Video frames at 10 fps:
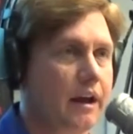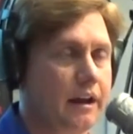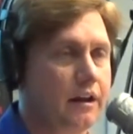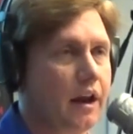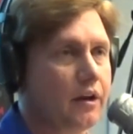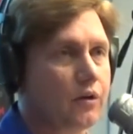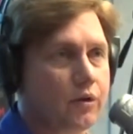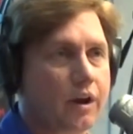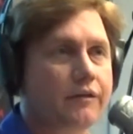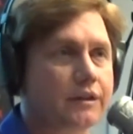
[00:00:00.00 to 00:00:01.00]
Yeah, I know
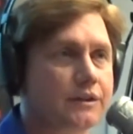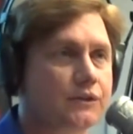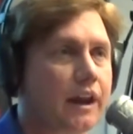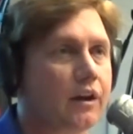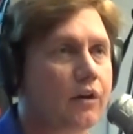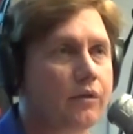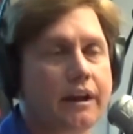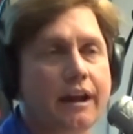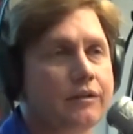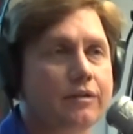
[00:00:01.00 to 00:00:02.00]
you cover the state
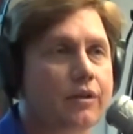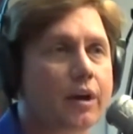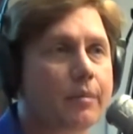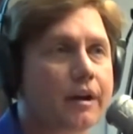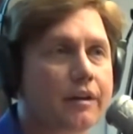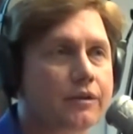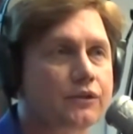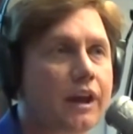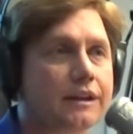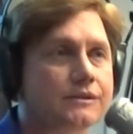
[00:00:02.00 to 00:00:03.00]
already. Have you thought about other
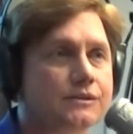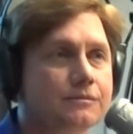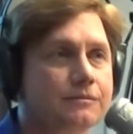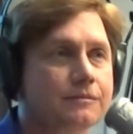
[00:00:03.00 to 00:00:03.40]
states?